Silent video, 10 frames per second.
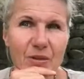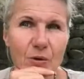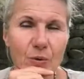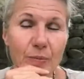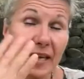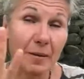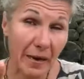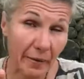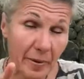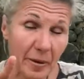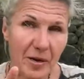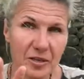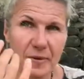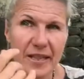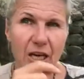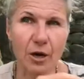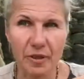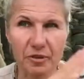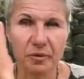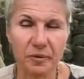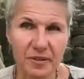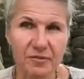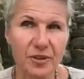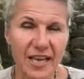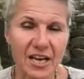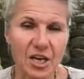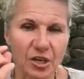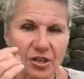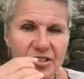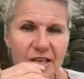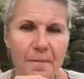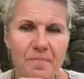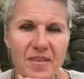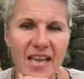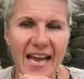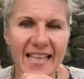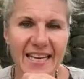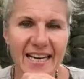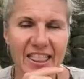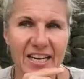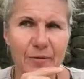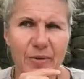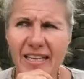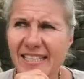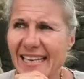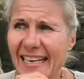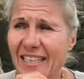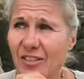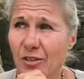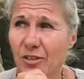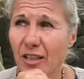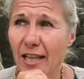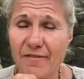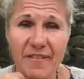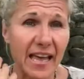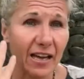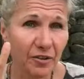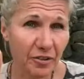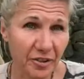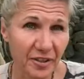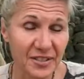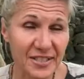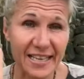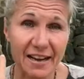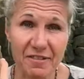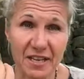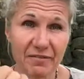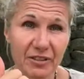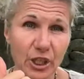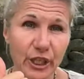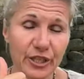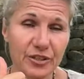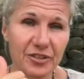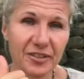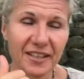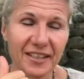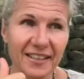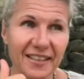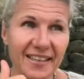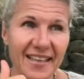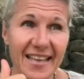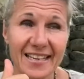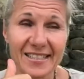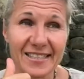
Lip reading: or being in perimenopause, rather, going through it for 9 years. And then I thought, wait a second, there's also a lot of health stuff that I've learned that